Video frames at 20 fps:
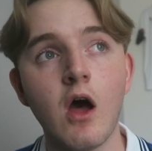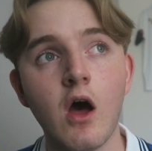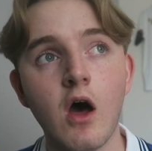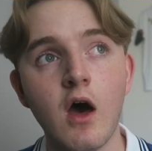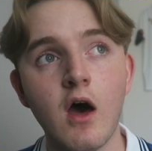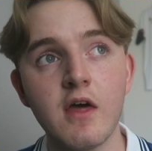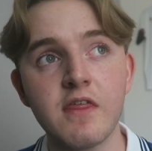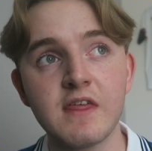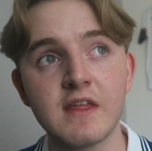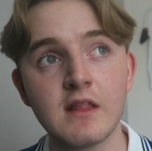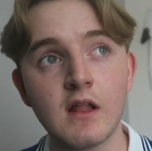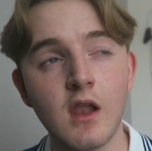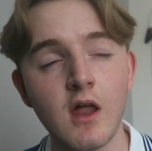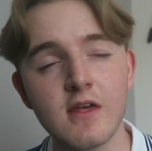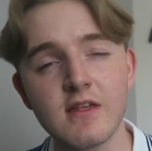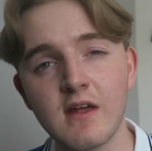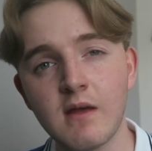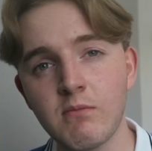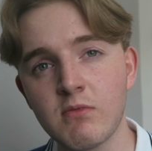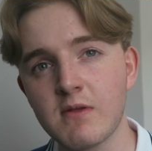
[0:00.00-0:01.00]
I think the
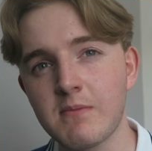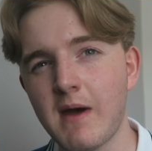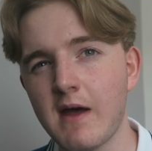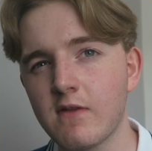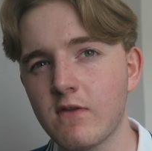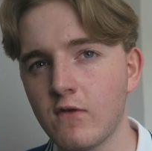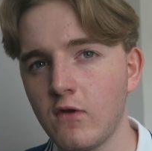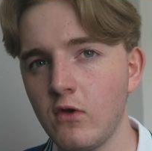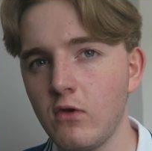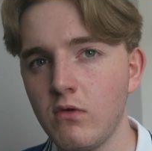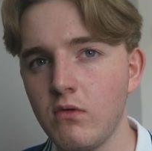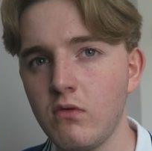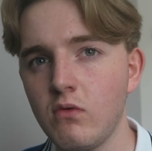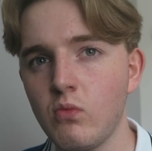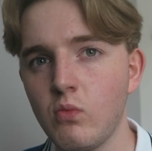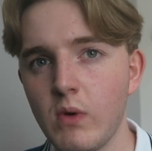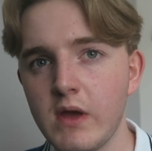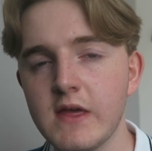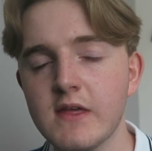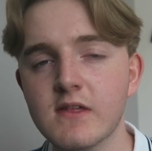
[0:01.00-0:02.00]
last game was about
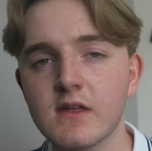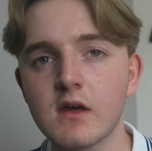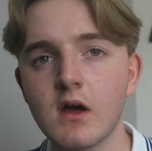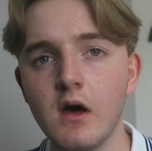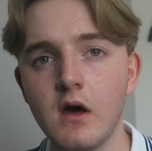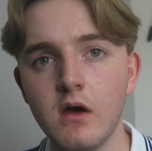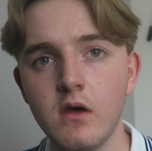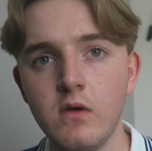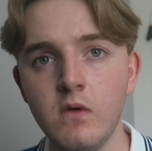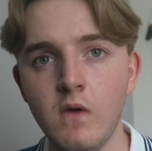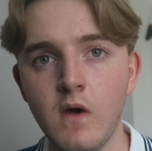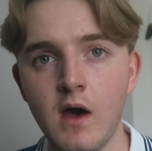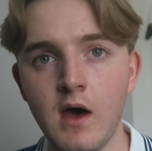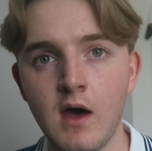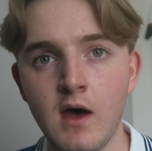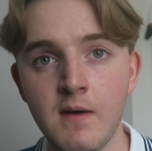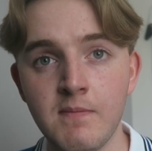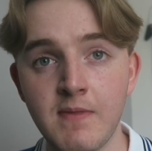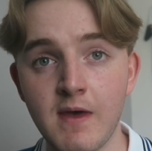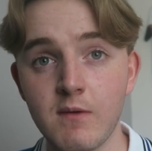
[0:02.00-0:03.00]
two weeks ago.
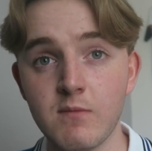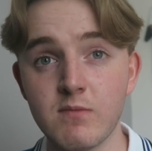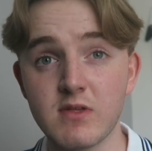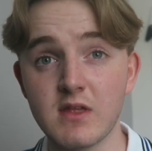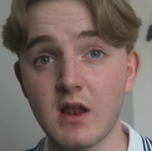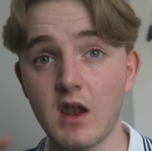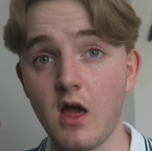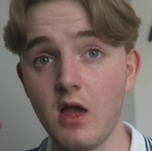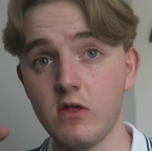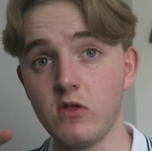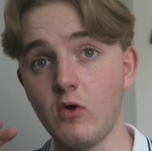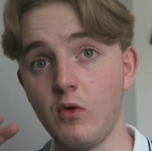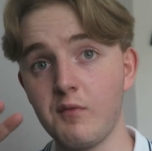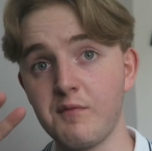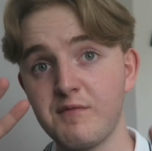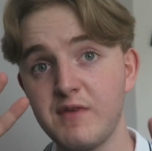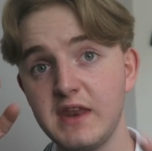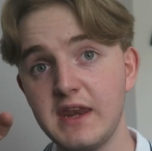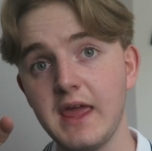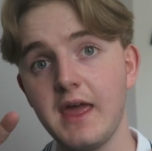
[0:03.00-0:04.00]
Um, that was the last sort
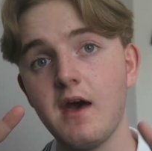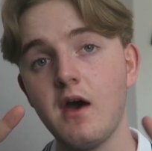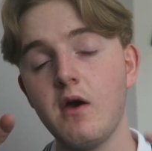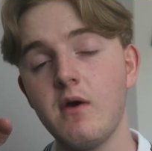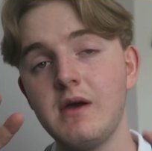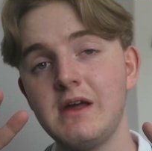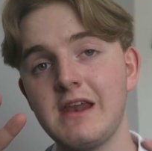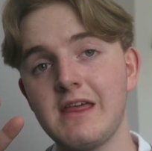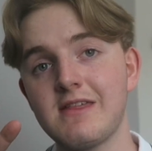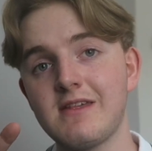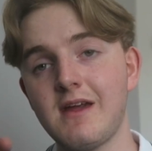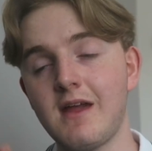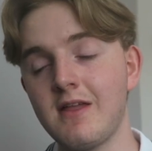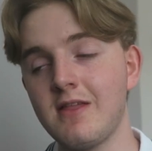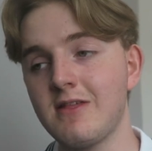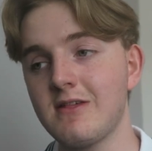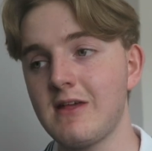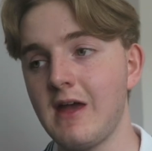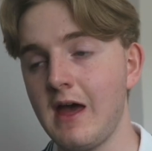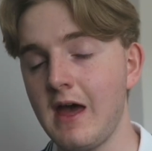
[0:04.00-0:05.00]
of video in a
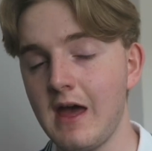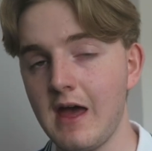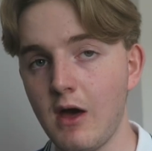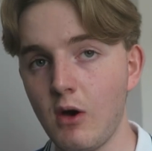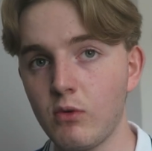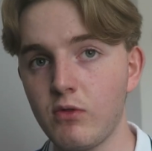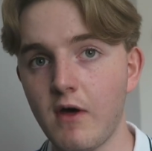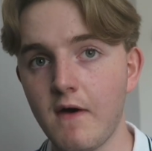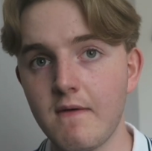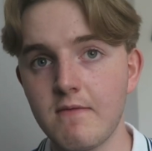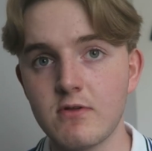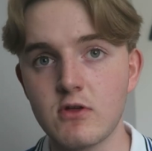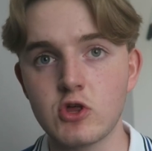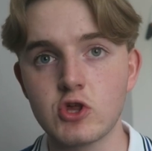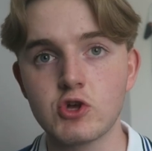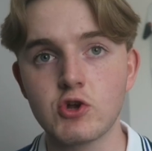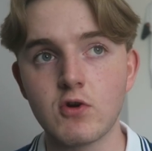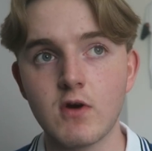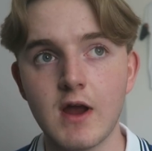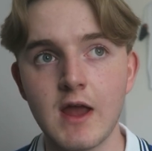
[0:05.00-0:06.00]
sense, although it was a
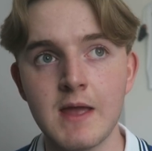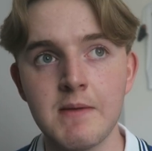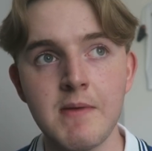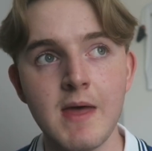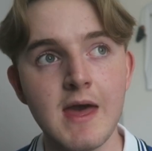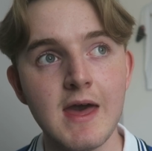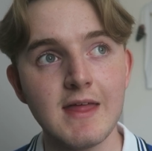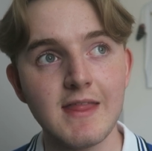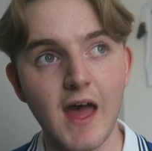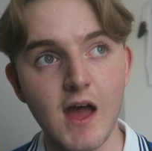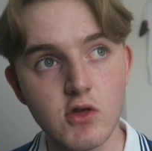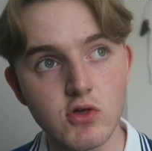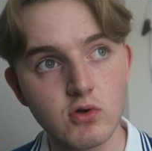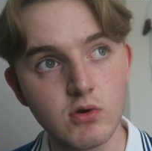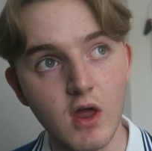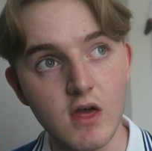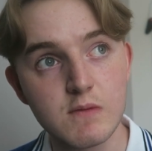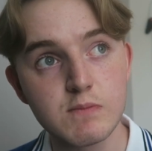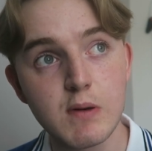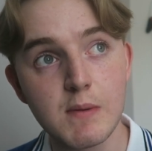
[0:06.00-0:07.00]
stream. The
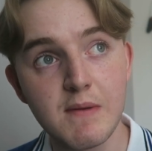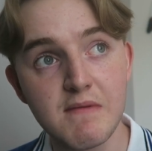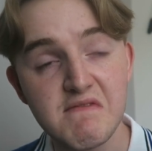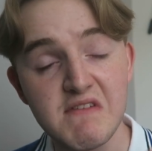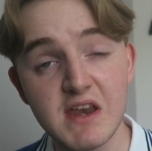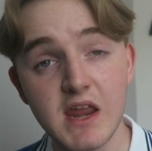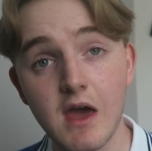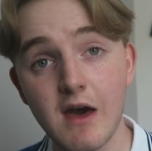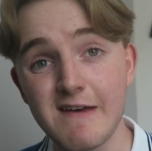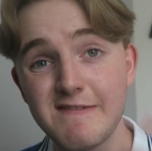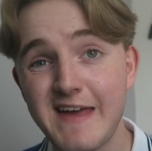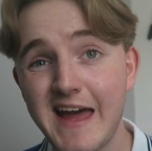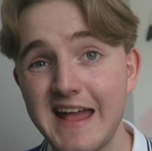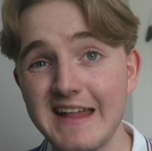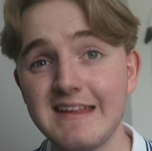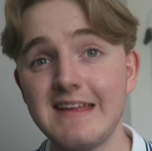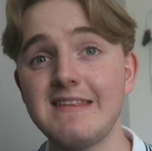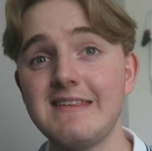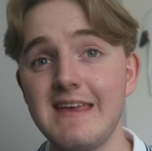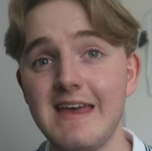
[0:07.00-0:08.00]
actual last proper video I've
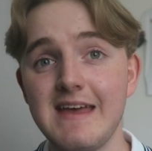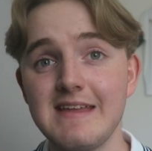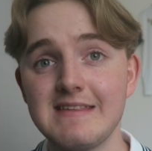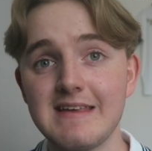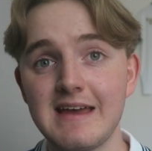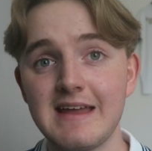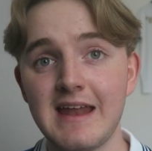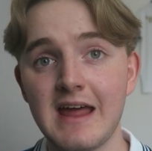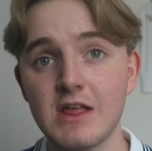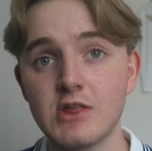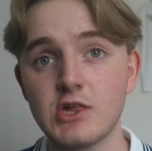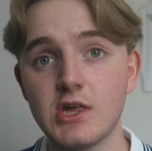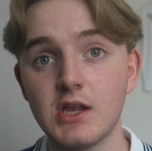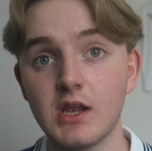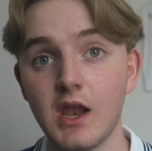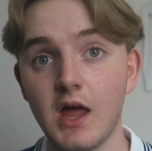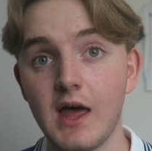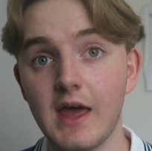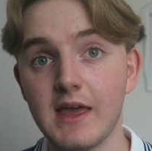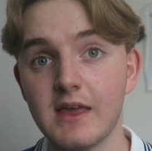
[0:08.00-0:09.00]
edited and
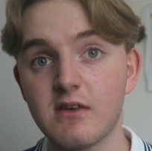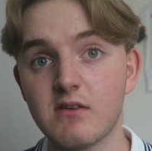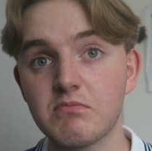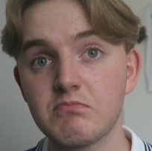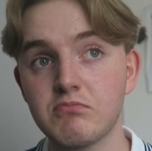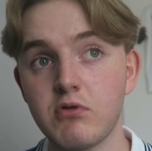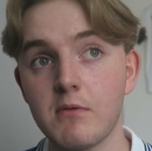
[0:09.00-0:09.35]
actually like